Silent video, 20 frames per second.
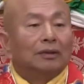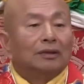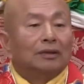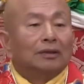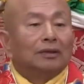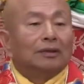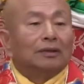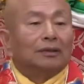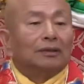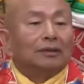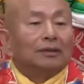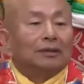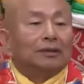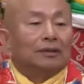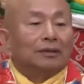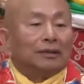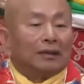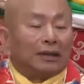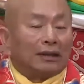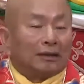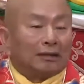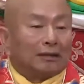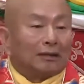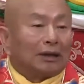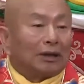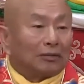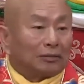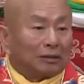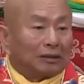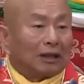spiritual
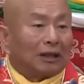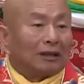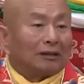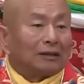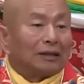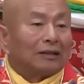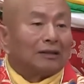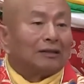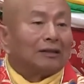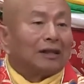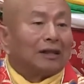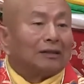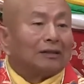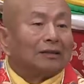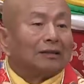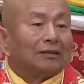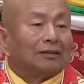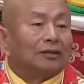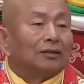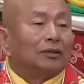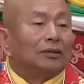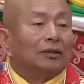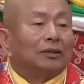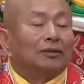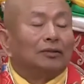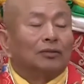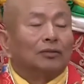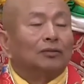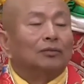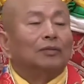cultivators of
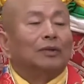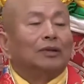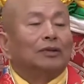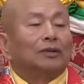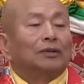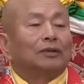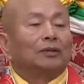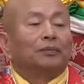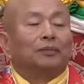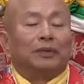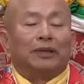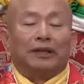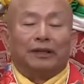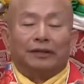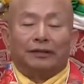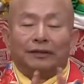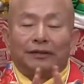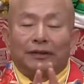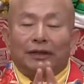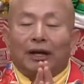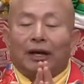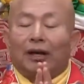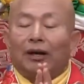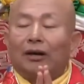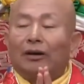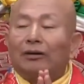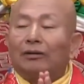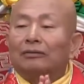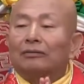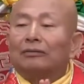today's world is
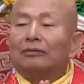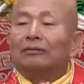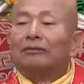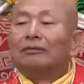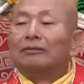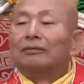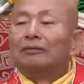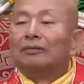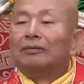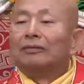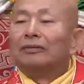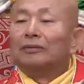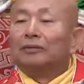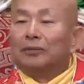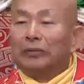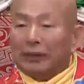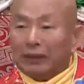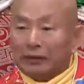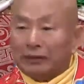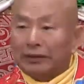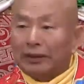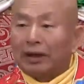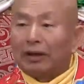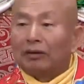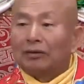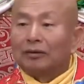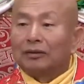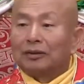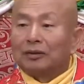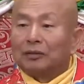rather
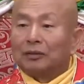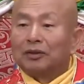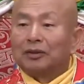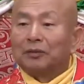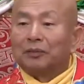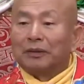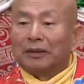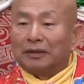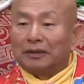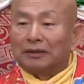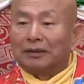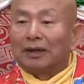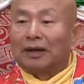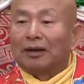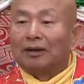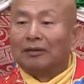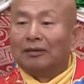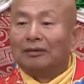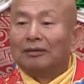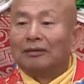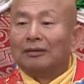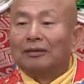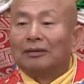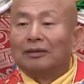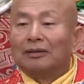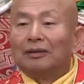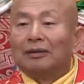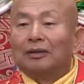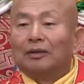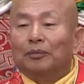blessed,
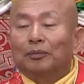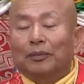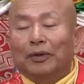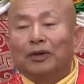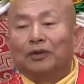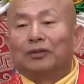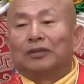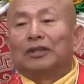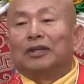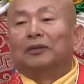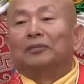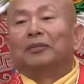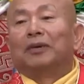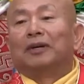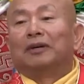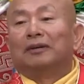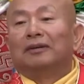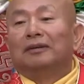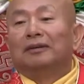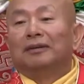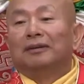not for the past.